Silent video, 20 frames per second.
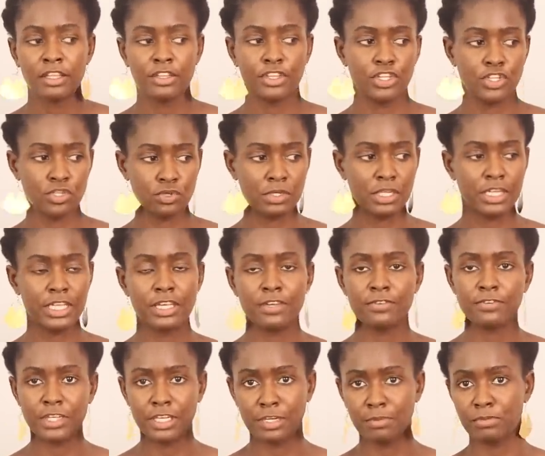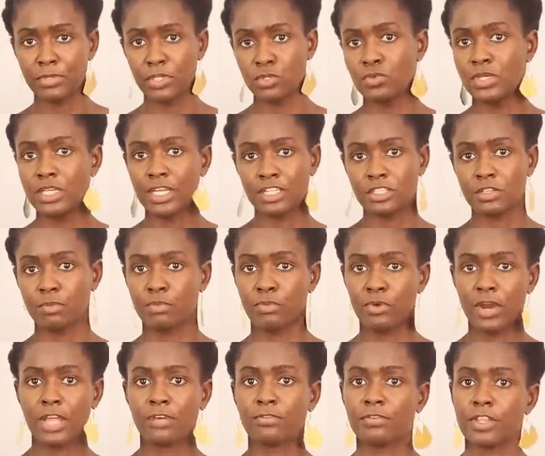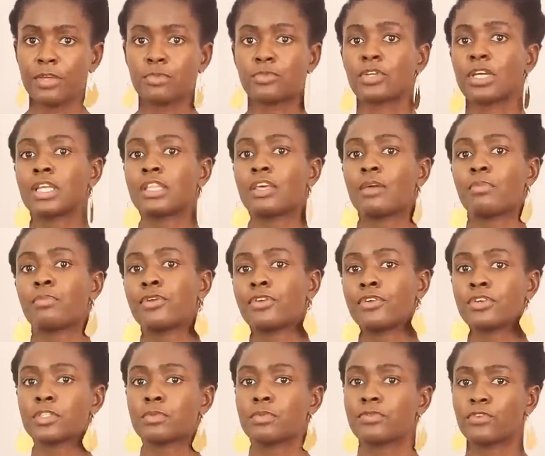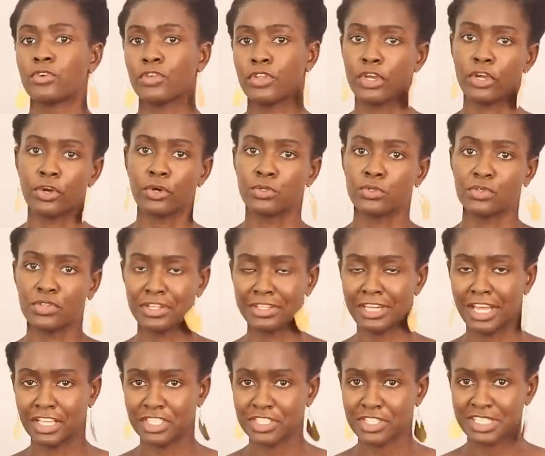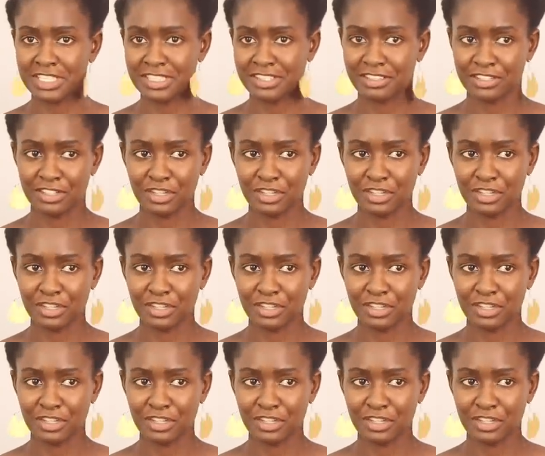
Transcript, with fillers: they should leave in between as a break for them to get their periods before they go to the next